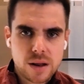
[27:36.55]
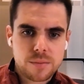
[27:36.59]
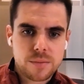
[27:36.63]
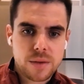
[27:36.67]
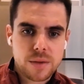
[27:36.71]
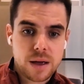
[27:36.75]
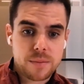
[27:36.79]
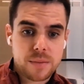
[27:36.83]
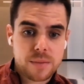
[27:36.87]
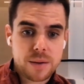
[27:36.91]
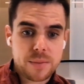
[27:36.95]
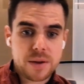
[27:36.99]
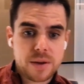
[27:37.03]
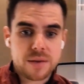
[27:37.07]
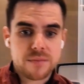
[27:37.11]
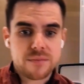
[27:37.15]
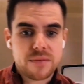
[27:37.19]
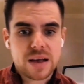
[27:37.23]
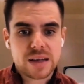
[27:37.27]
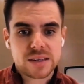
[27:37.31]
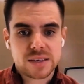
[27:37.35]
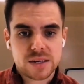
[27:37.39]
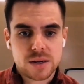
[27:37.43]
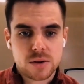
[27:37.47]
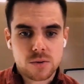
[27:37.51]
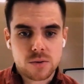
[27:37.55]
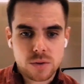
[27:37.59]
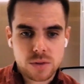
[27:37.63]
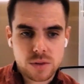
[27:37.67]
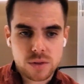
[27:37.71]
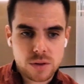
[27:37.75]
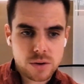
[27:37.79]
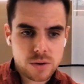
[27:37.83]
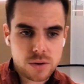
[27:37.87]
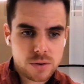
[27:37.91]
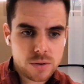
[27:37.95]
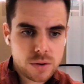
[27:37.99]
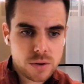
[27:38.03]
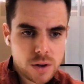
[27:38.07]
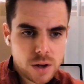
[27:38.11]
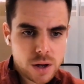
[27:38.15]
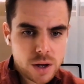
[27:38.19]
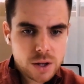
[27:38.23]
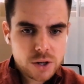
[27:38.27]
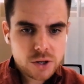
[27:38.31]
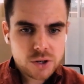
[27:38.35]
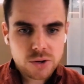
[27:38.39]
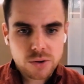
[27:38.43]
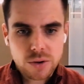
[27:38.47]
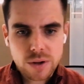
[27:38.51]
in maybe investing with you,
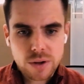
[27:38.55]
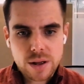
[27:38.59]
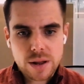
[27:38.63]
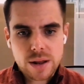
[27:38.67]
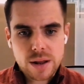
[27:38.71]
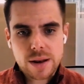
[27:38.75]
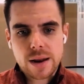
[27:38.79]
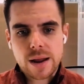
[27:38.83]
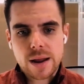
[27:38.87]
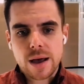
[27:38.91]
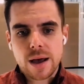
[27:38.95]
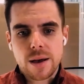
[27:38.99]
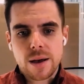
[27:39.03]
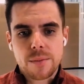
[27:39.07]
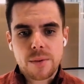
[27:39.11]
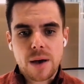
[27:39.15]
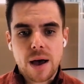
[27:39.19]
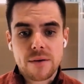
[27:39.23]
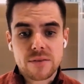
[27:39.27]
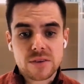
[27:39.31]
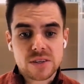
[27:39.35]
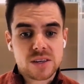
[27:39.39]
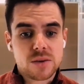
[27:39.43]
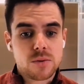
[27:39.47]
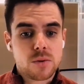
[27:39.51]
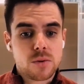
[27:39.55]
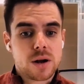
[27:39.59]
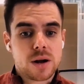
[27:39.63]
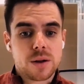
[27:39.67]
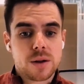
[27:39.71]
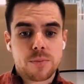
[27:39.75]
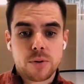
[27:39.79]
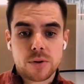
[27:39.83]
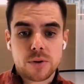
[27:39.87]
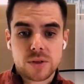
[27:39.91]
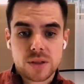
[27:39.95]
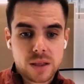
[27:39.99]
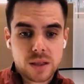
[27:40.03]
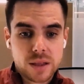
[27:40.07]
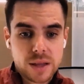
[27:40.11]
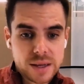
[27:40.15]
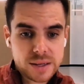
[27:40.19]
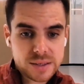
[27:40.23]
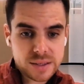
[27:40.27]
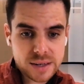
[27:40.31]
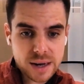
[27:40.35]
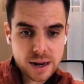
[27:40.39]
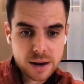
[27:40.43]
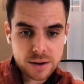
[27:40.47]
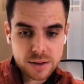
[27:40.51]
Julian, obviously we're going to put the
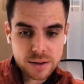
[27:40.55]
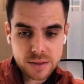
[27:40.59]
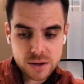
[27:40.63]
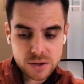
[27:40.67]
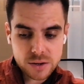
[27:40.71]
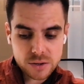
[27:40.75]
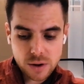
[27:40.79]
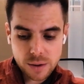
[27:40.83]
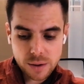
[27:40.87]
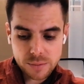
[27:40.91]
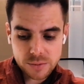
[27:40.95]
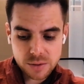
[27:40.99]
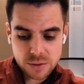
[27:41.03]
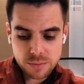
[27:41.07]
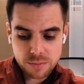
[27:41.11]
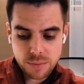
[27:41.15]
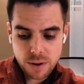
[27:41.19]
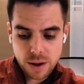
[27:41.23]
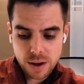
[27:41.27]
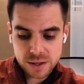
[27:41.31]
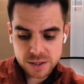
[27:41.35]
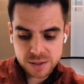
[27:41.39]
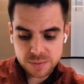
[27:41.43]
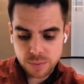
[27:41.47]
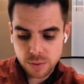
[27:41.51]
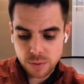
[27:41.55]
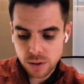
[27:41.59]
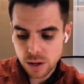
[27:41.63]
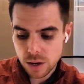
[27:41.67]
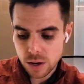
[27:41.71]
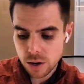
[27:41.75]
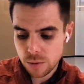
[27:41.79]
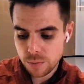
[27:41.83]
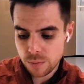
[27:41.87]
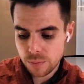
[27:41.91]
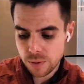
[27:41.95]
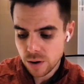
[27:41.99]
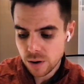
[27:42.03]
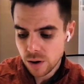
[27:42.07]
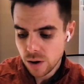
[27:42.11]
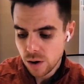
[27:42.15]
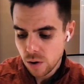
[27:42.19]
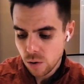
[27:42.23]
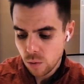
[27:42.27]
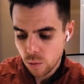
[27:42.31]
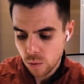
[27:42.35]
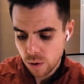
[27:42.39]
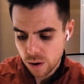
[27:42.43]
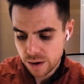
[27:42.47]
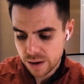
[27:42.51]
links down in the description box below, but
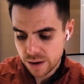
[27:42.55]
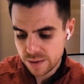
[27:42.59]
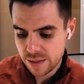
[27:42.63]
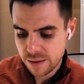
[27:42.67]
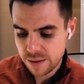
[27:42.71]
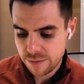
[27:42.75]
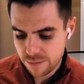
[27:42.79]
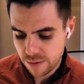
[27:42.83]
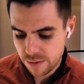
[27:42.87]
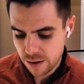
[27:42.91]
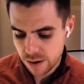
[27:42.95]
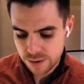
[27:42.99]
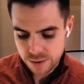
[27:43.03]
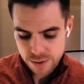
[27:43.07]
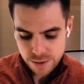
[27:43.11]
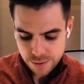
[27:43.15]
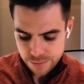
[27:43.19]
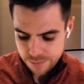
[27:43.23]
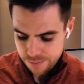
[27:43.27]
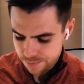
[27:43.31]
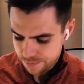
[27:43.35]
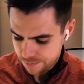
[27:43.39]
where can they find you?